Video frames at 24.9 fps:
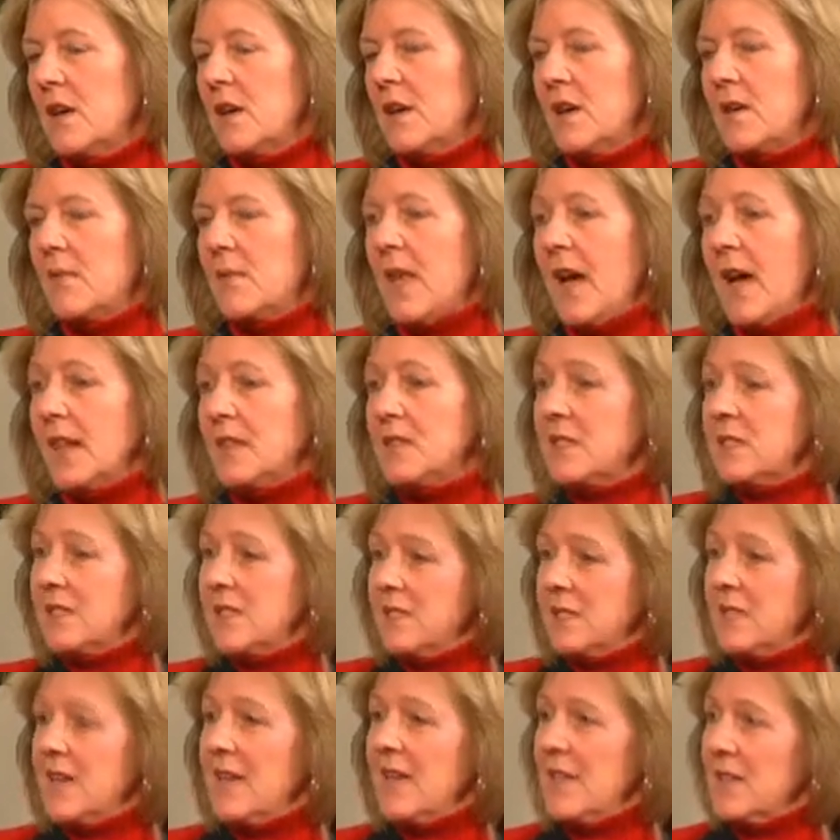that
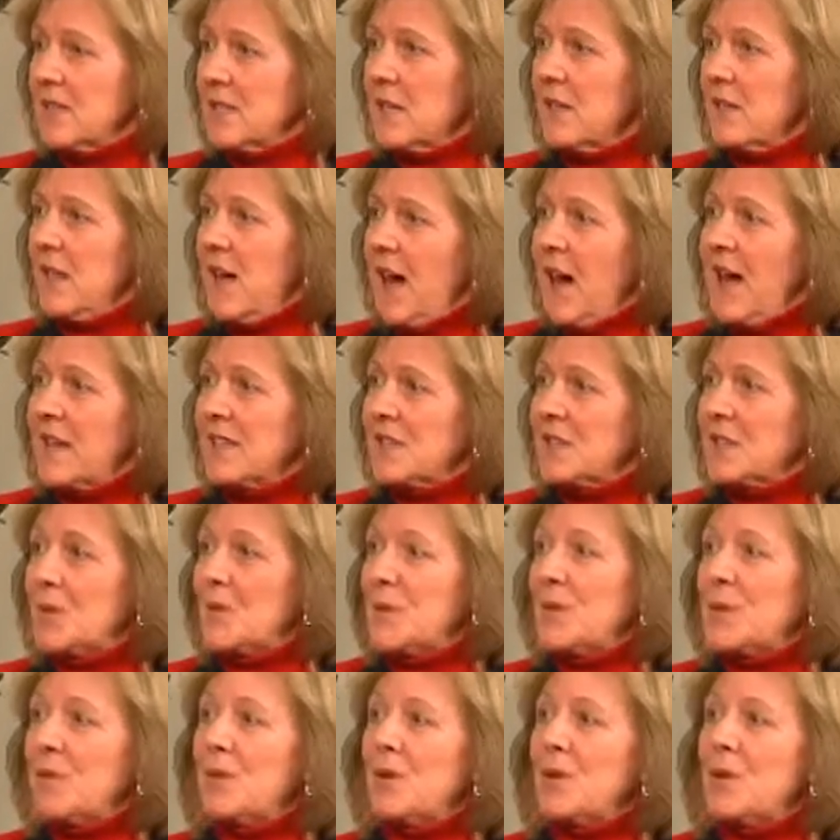says a lot to
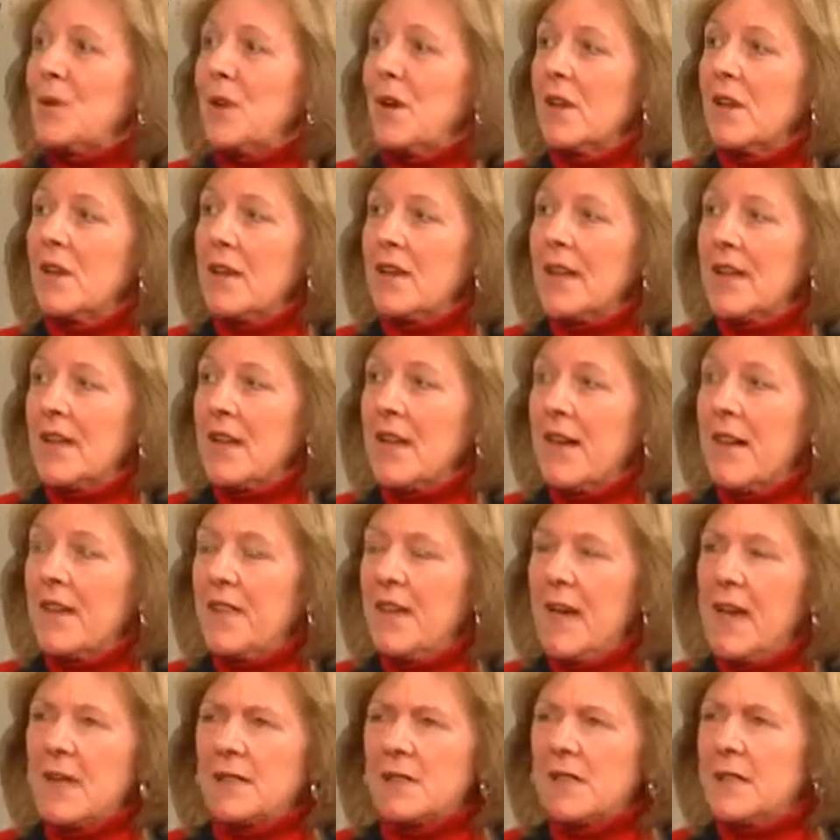people who are looking at
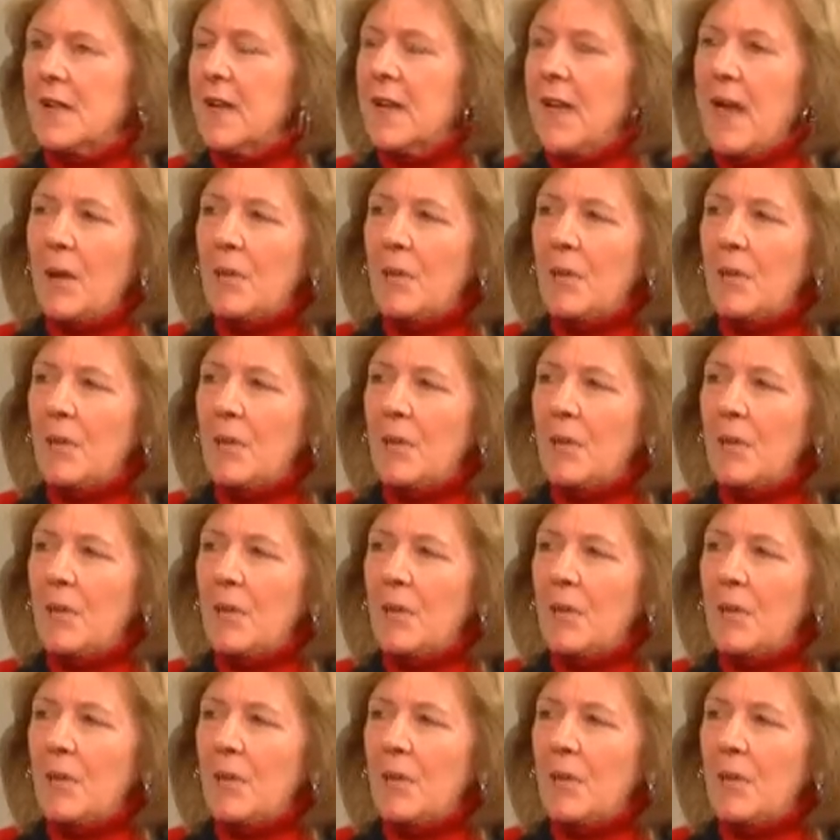that and saying,